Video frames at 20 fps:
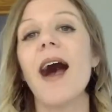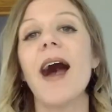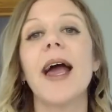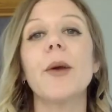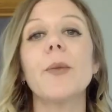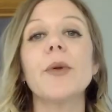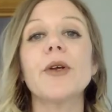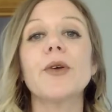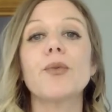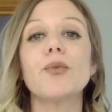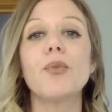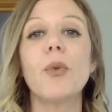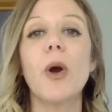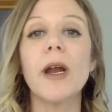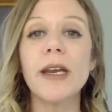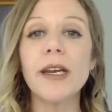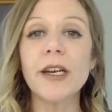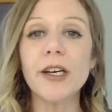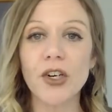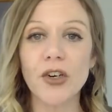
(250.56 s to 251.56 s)
I would
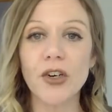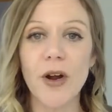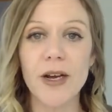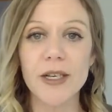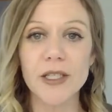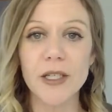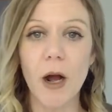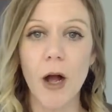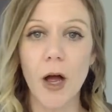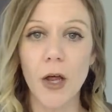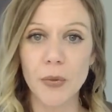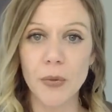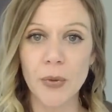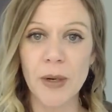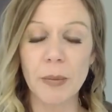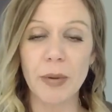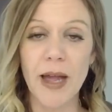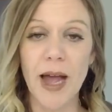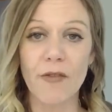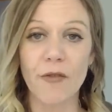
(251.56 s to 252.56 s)
run it across all
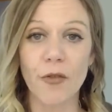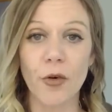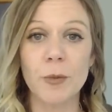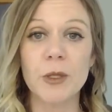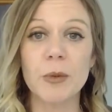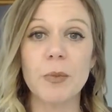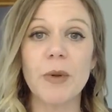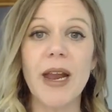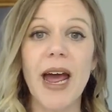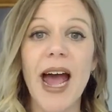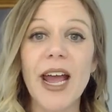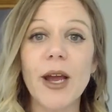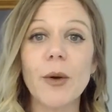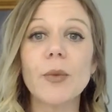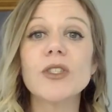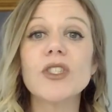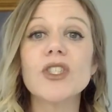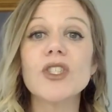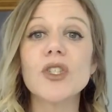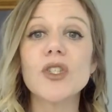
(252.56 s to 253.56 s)
3 platforms, but I
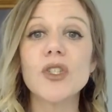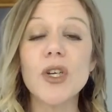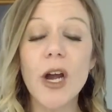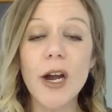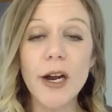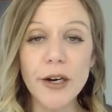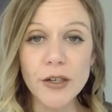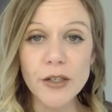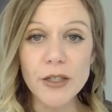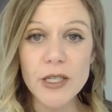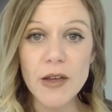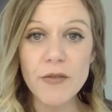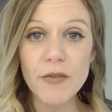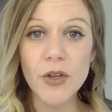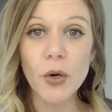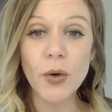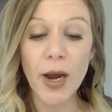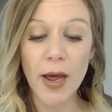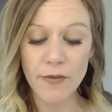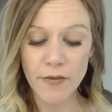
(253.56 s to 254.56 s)
would start, if
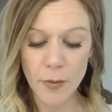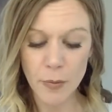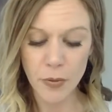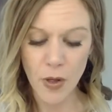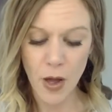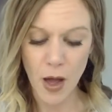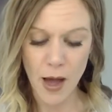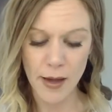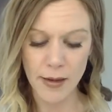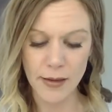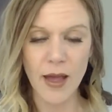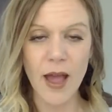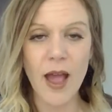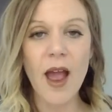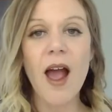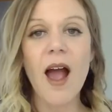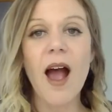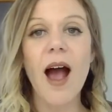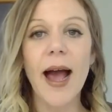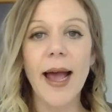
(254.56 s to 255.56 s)
you don't have a blog,
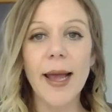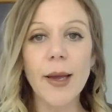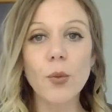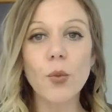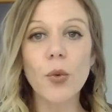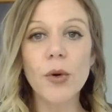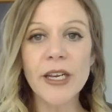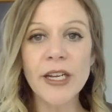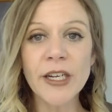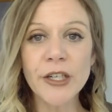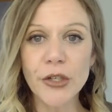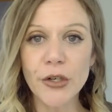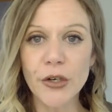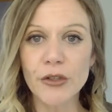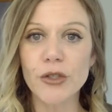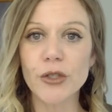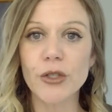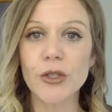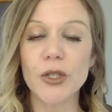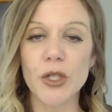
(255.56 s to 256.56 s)
I would
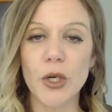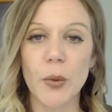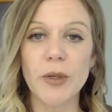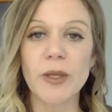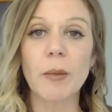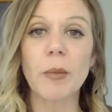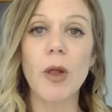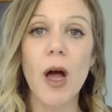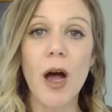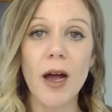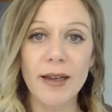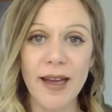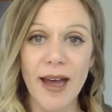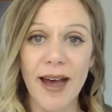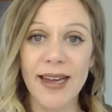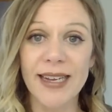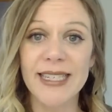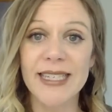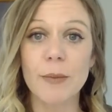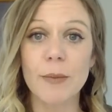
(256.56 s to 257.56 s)
encourage you to start with a blog
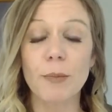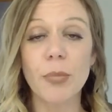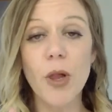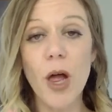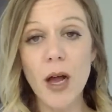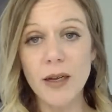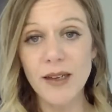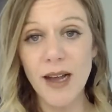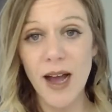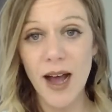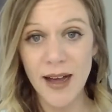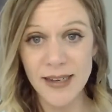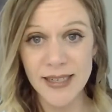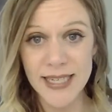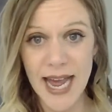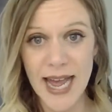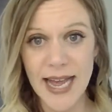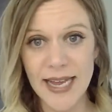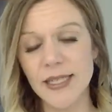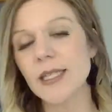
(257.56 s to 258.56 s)

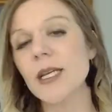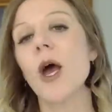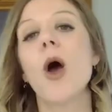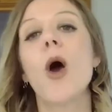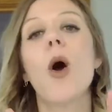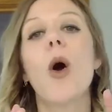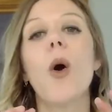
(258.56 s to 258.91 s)
content,